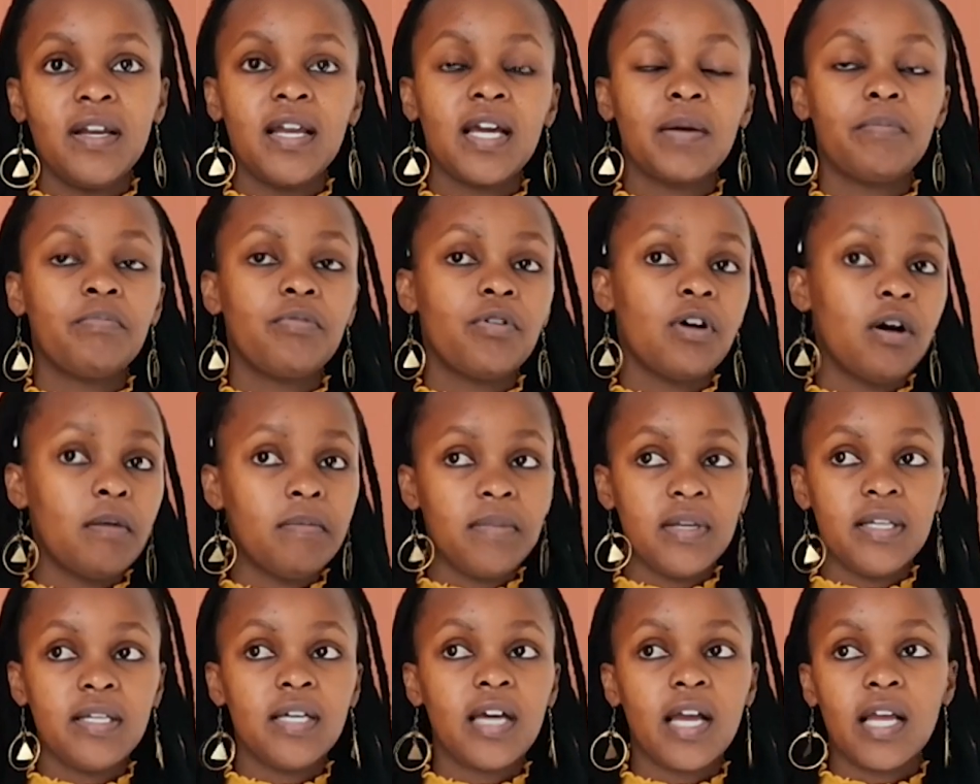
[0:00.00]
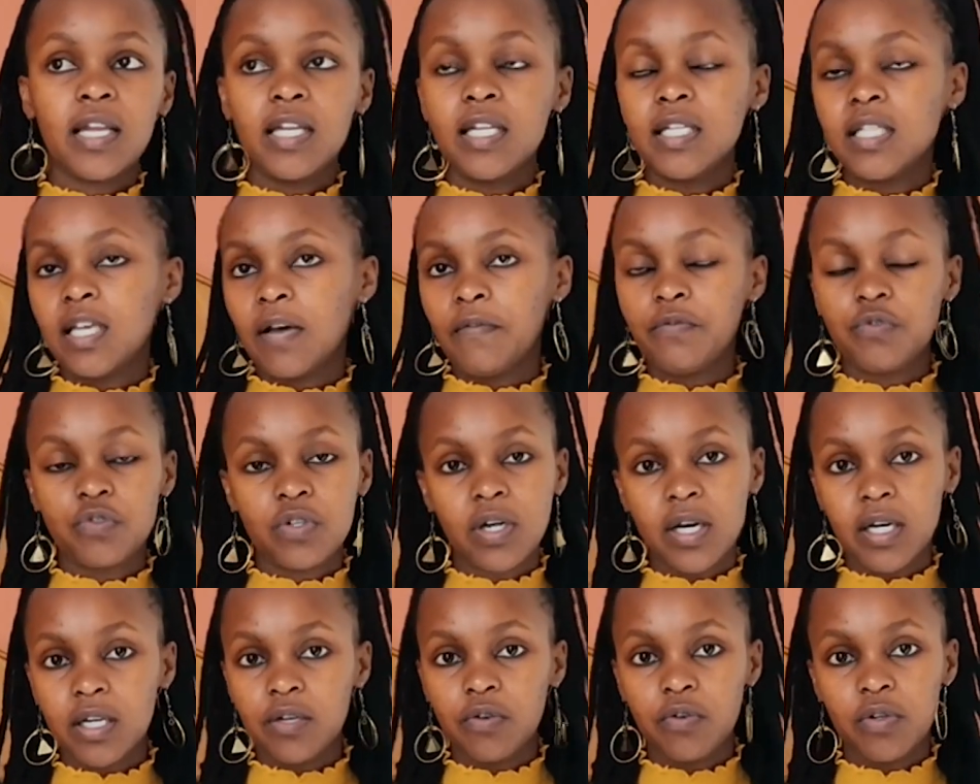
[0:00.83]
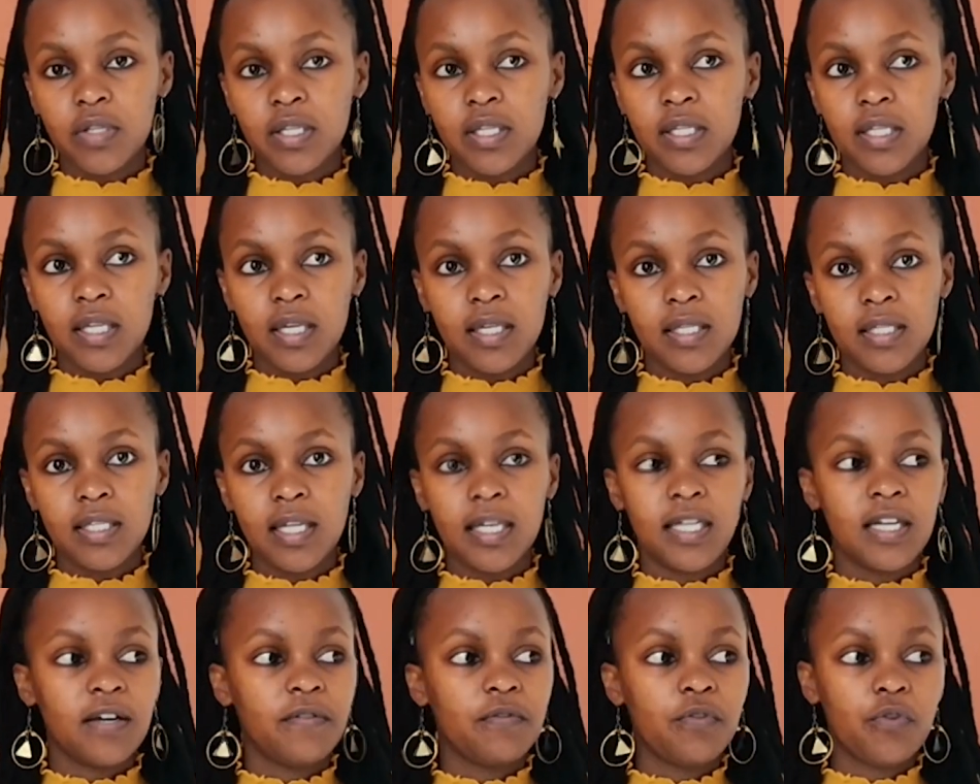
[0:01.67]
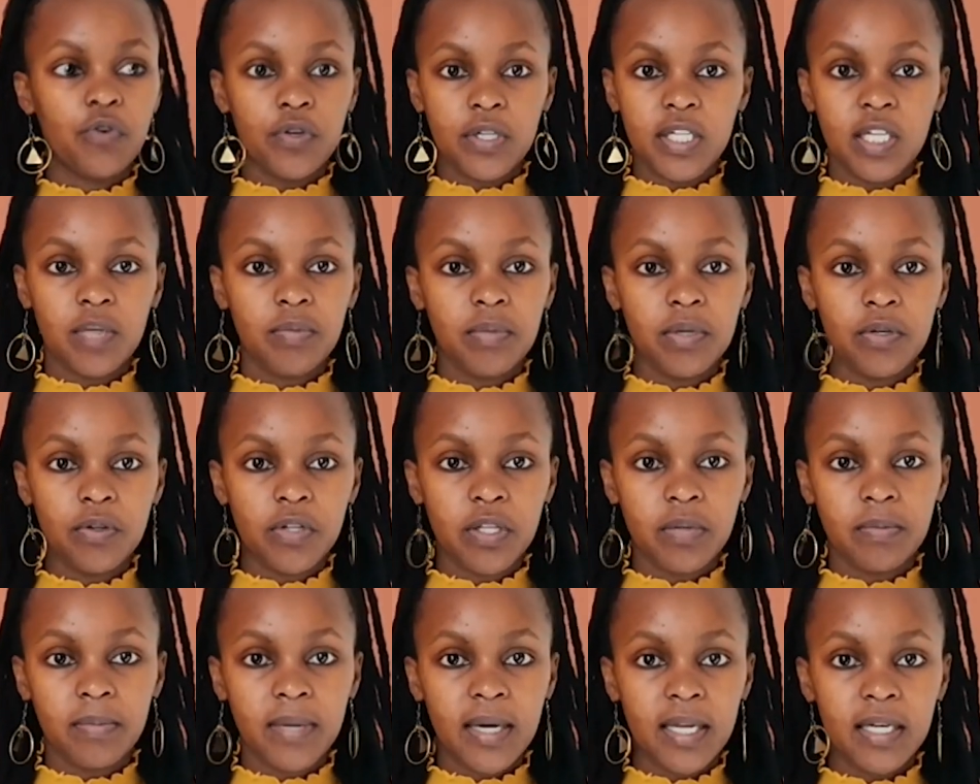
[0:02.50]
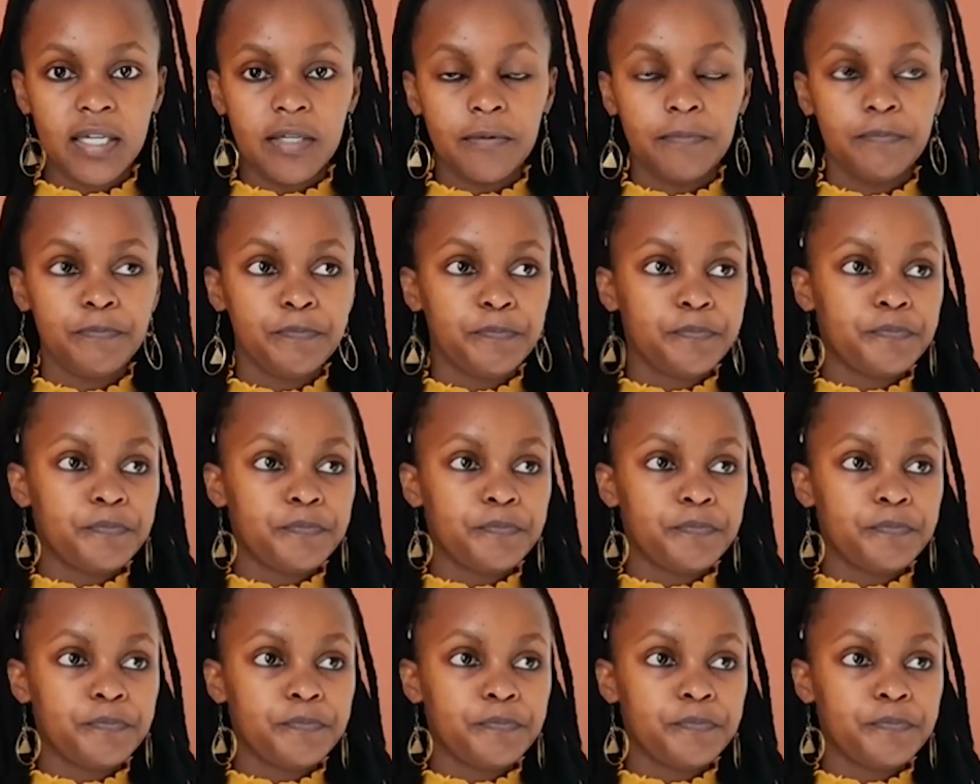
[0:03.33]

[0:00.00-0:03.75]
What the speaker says: like probably I didn't have to carry all these things that are costing me all the money.